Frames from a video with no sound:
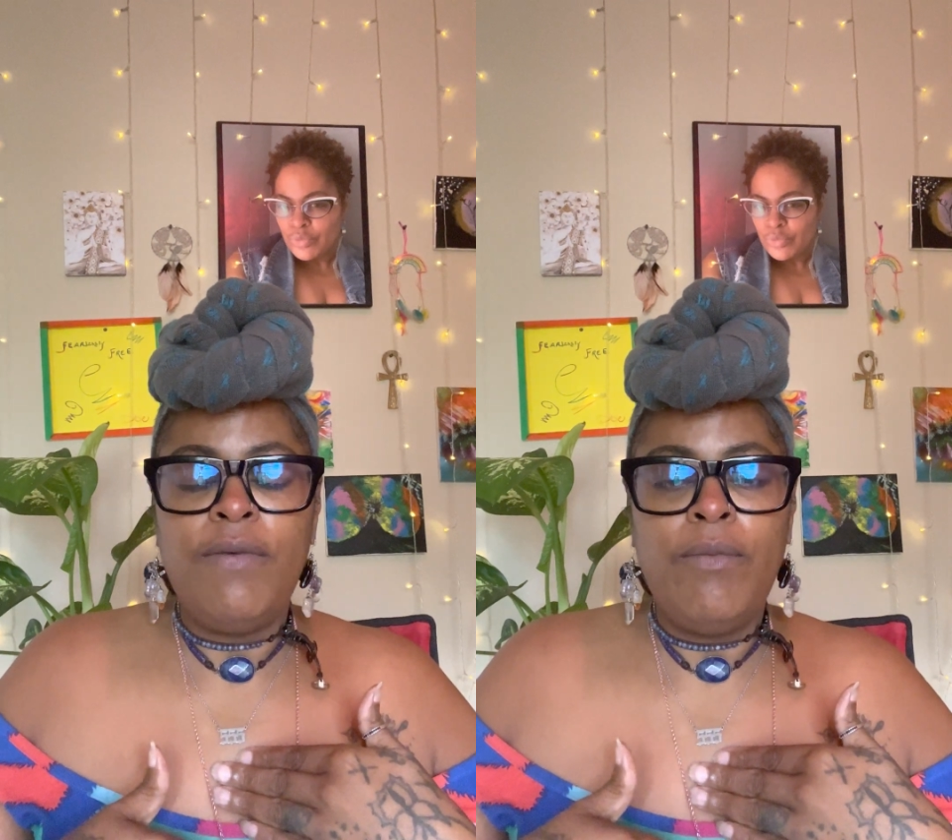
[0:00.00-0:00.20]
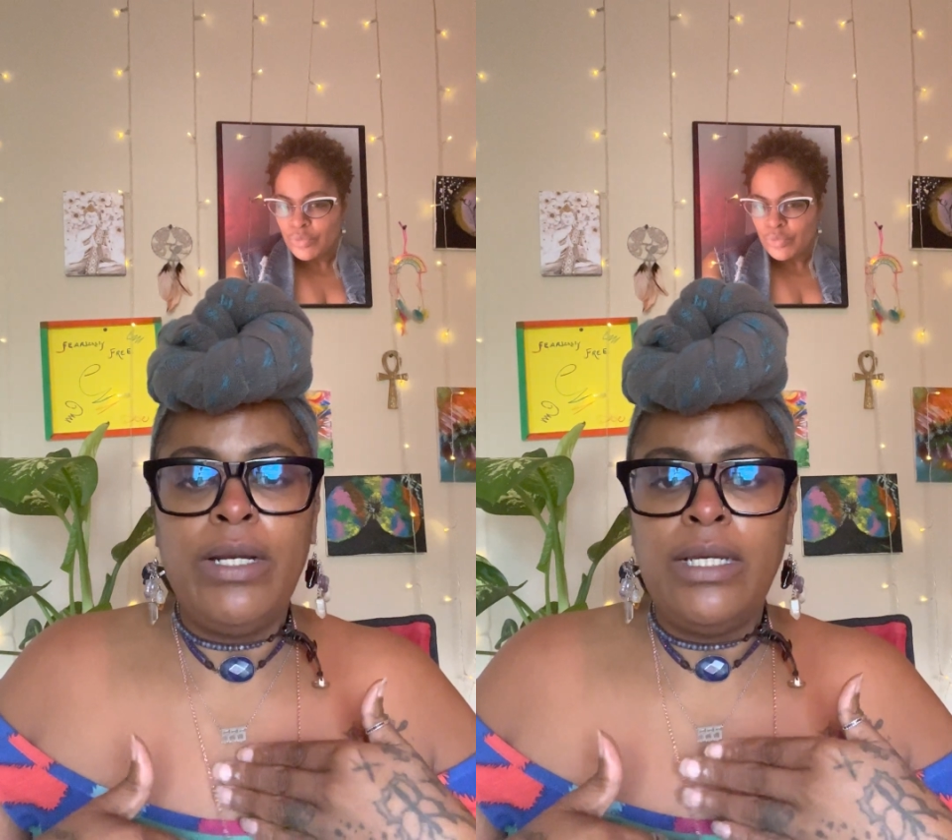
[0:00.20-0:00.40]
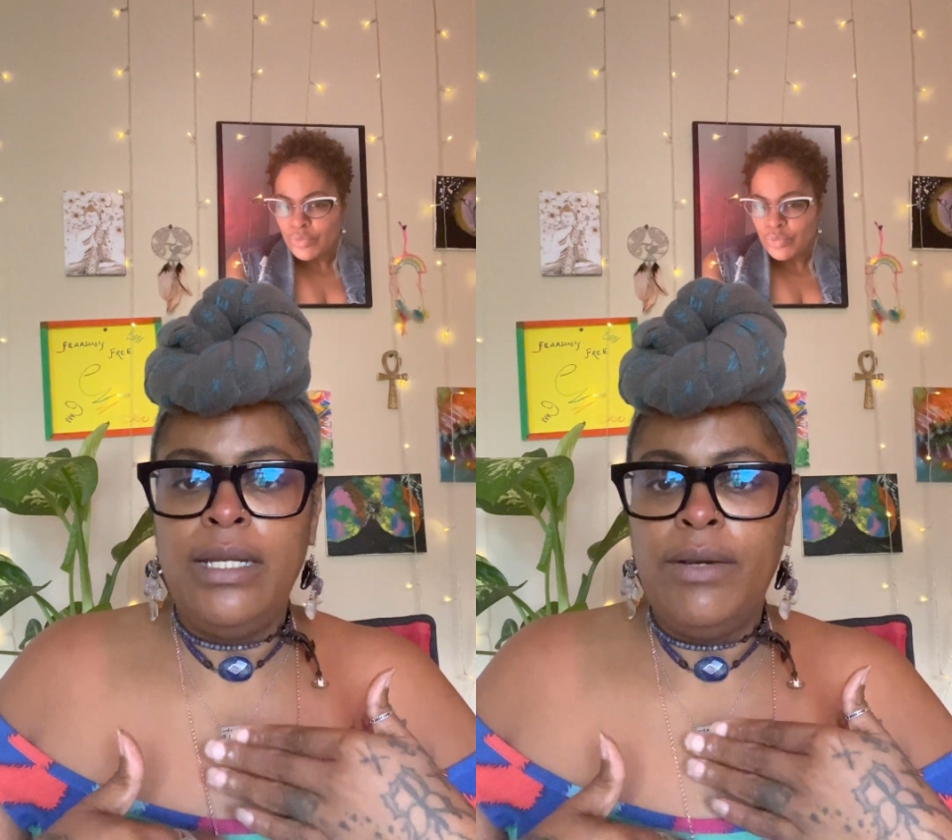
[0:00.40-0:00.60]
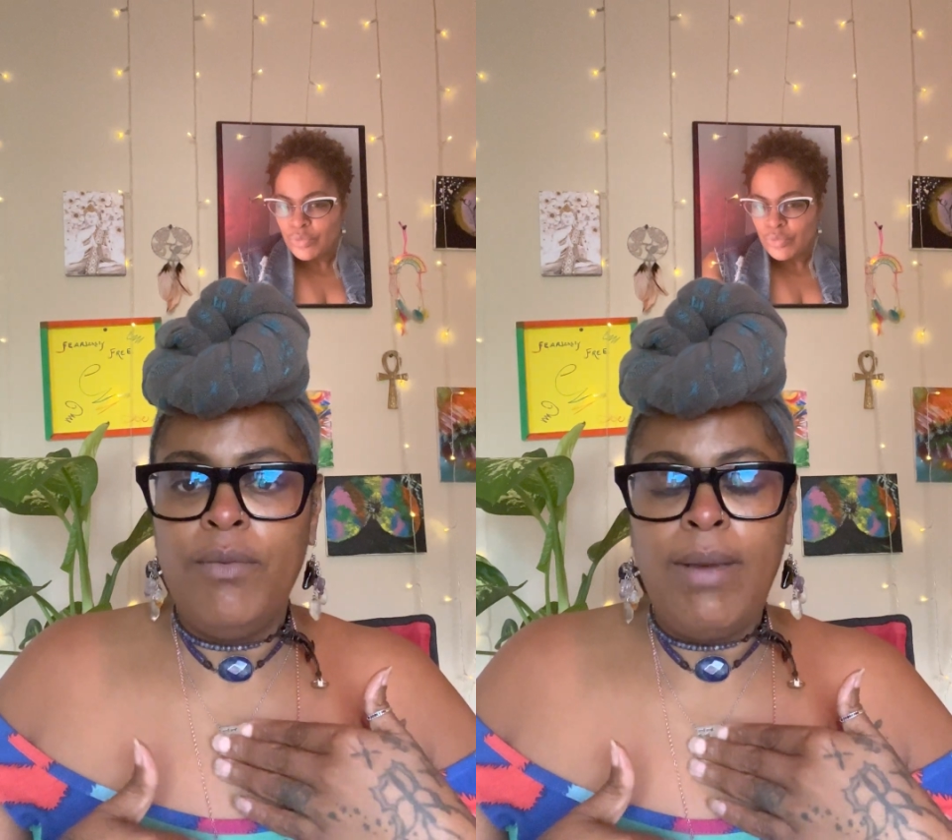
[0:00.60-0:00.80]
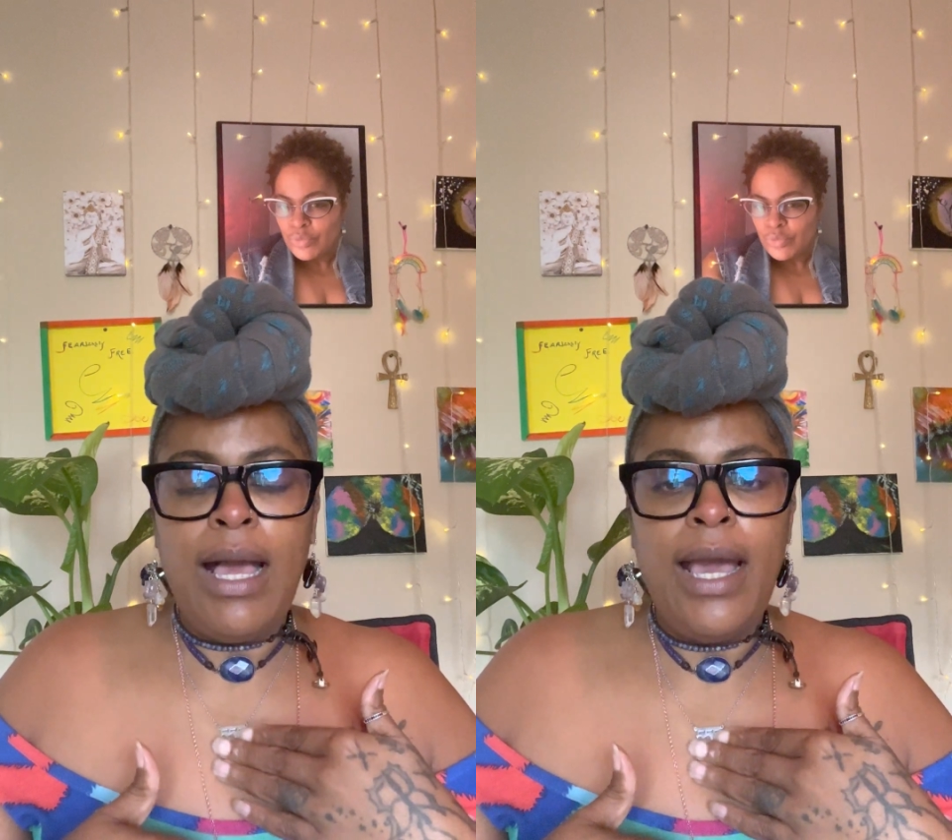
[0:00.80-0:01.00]
I want to connect with
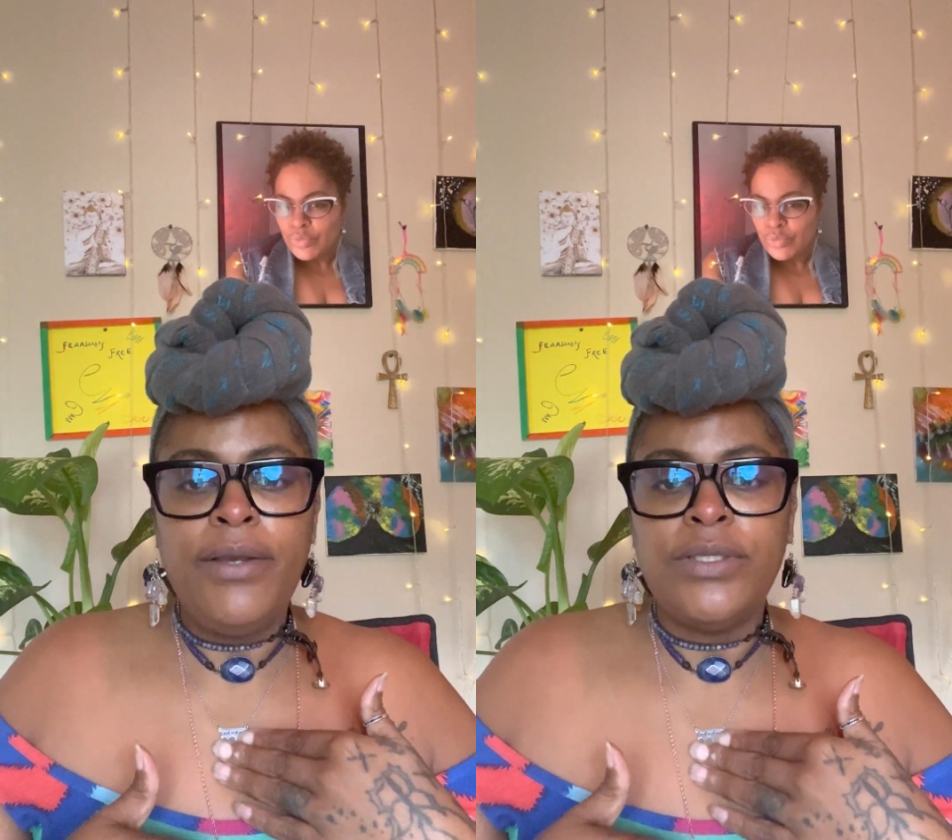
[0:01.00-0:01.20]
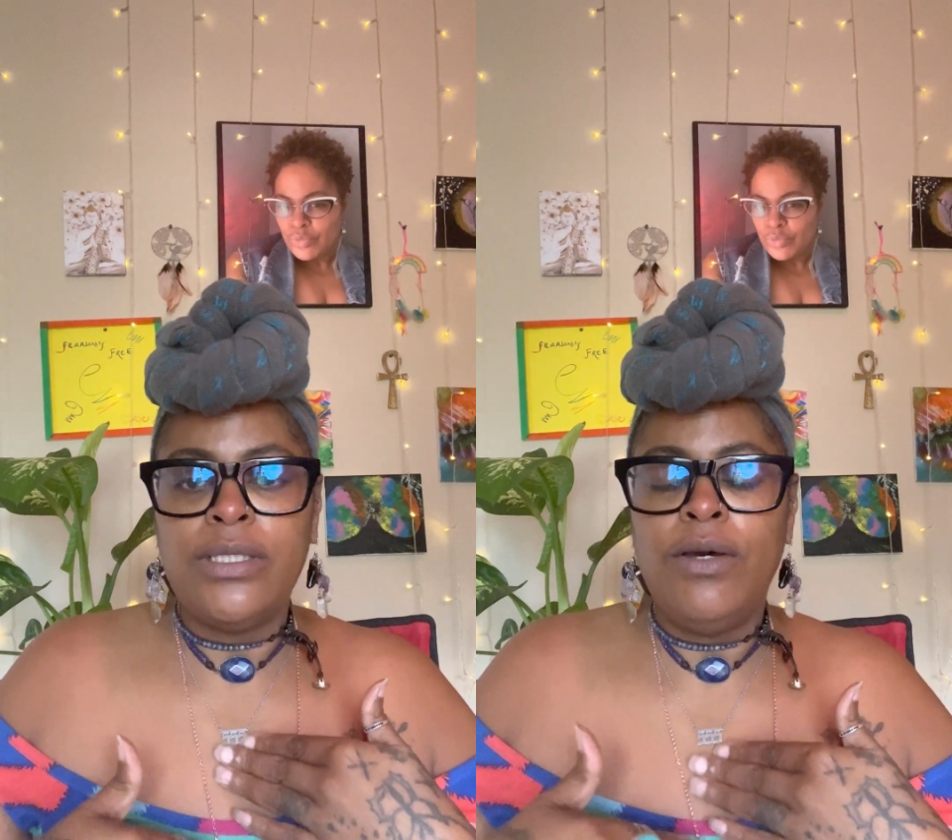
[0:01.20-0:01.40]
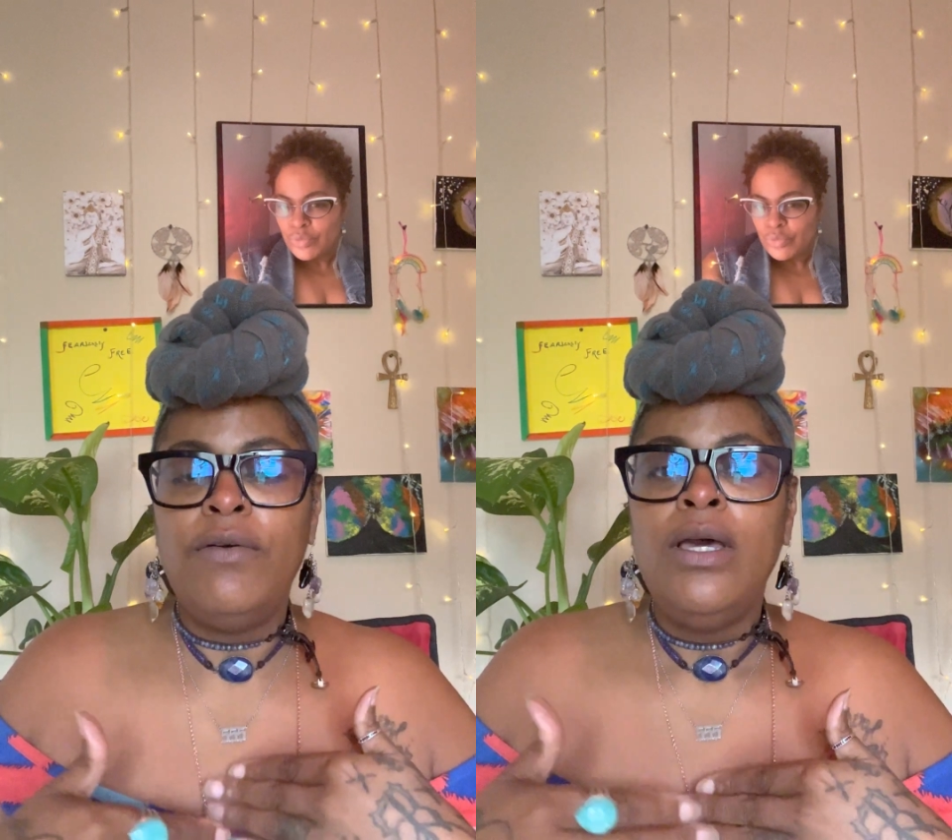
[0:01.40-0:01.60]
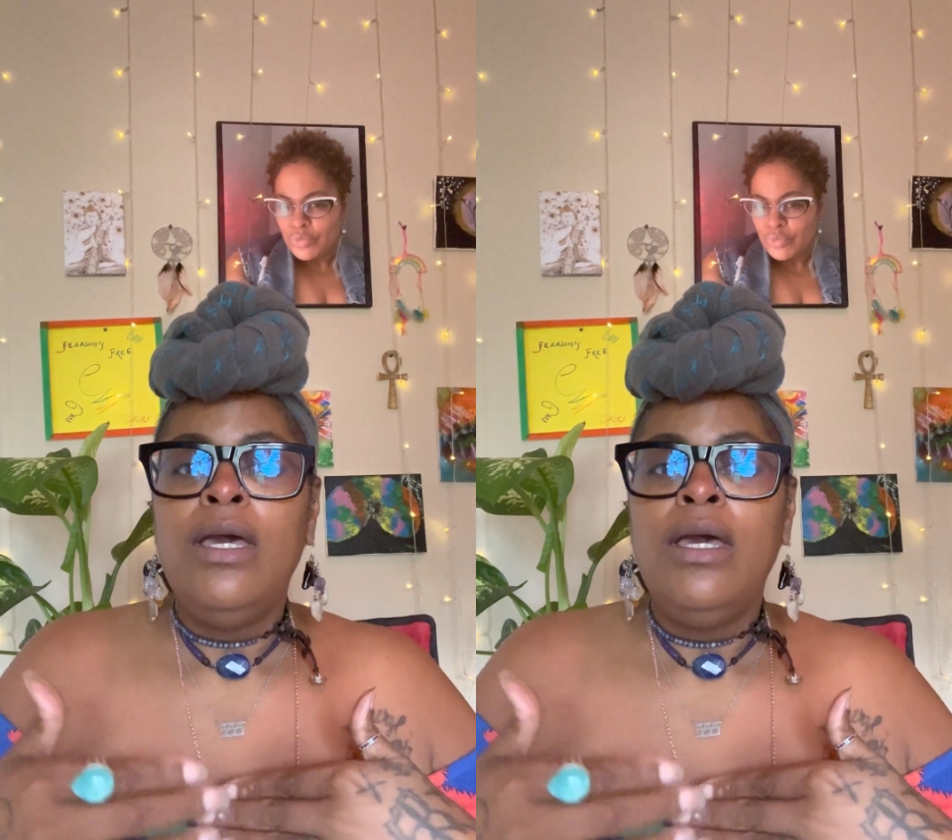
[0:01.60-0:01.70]
my higher self.